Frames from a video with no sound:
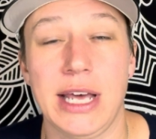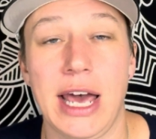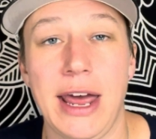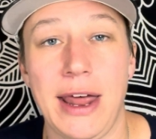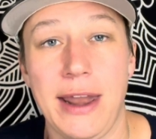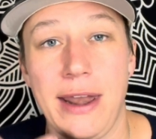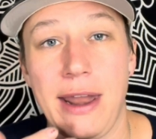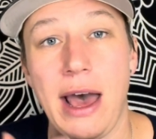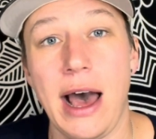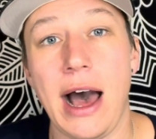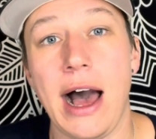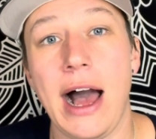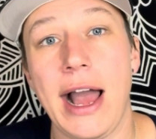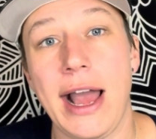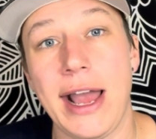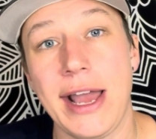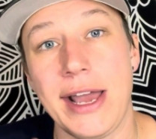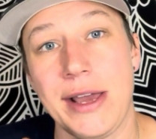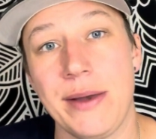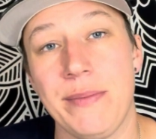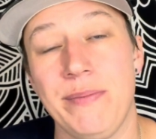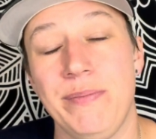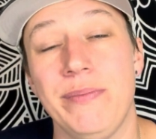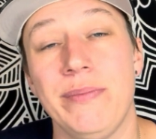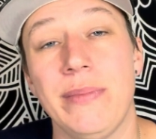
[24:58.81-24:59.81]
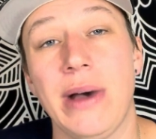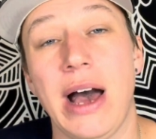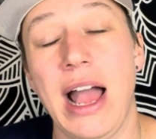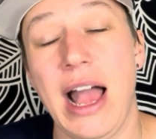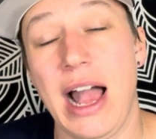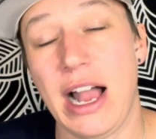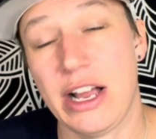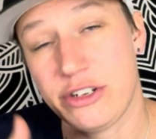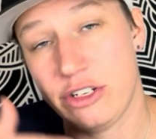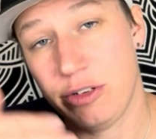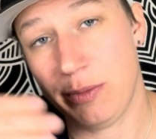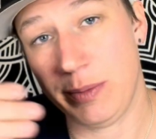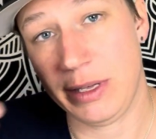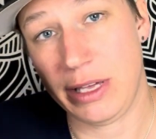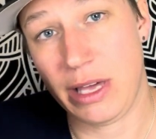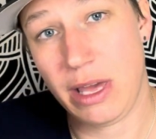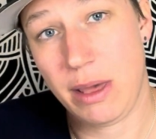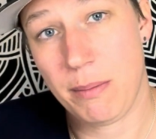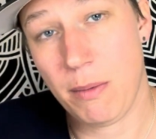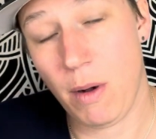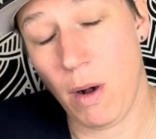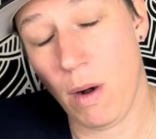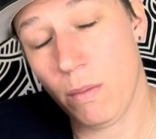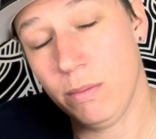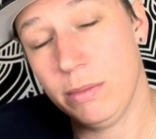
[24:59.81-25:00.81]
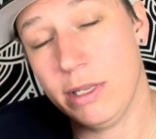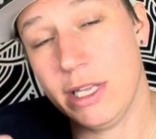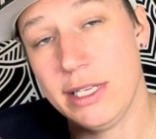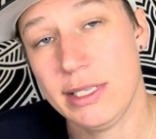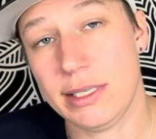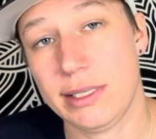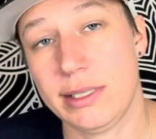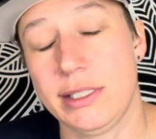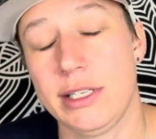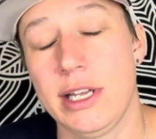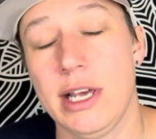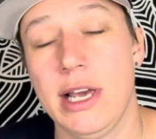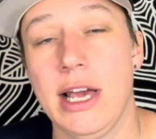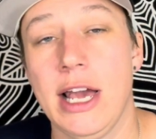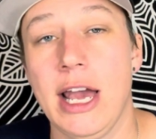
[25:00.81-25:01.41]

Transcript: and I actually became homeless,